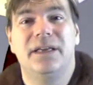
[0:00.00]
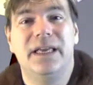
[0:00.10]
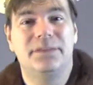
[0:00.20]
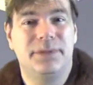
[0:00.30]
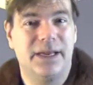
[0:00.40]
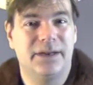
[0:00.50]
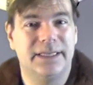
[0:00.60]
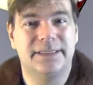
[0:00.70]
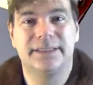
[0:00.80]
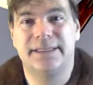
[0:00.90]
Each player
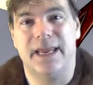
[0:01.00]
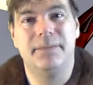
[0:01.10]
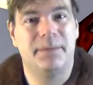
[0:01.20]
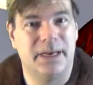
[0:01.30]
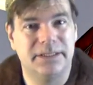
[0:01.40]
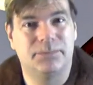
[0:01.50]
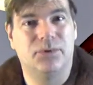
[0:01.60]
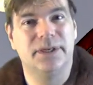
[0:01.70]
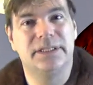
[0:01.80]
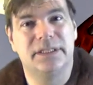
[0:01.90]
gets the same amount of
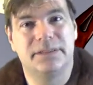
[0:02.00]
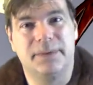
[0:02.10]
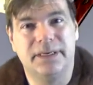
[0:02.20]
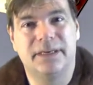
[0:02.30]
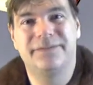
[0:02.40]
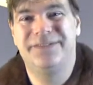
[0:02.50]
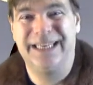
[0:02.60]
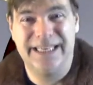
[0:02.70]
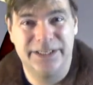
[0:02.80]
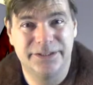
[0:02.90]
points to spend on
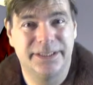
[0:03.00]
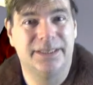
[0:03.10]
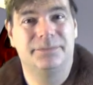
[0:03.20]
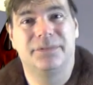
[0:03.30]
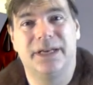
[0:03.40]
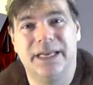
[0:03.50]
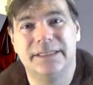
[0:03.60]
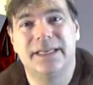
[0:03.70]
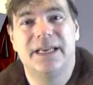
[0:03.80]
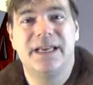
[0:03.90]
figures and
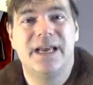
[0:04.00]
upgrades,